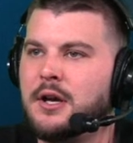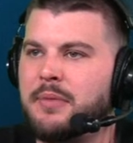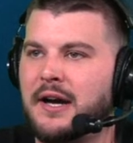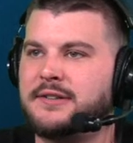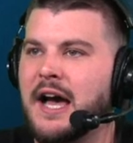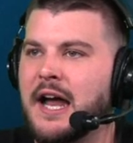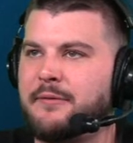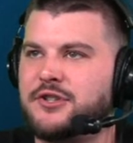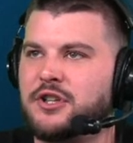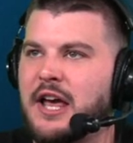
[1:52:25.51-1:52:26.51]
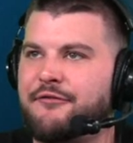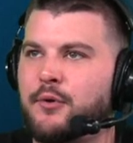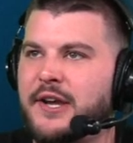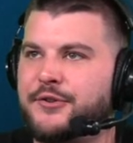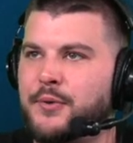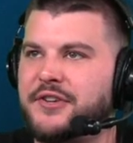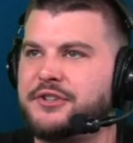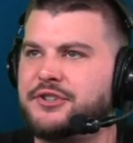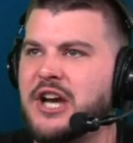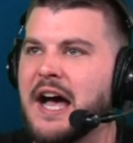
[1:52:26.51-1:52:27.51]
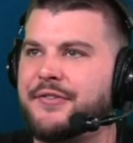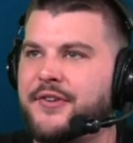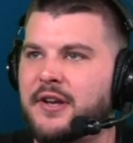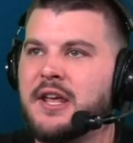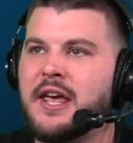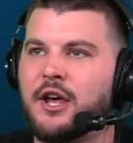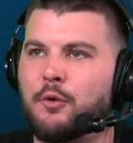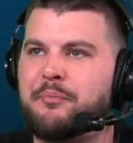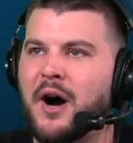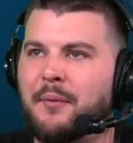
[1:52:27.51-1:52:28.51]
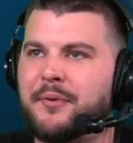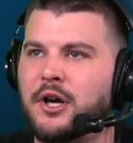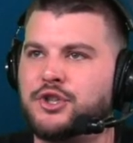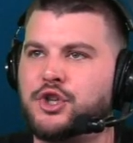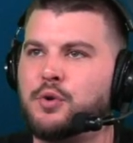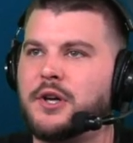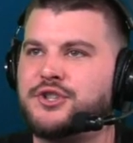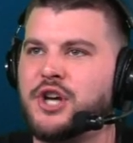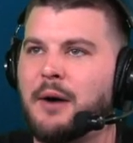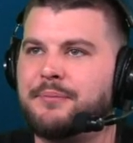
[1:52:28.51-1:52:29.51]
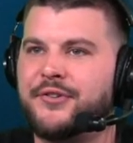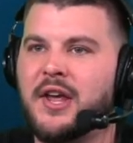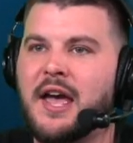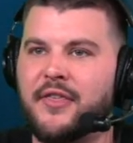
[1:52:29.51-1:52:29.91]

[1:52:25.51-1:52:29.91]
Bogdanovic, left wing, swings it to Johnson. He'll pump. Achiuwa jumps.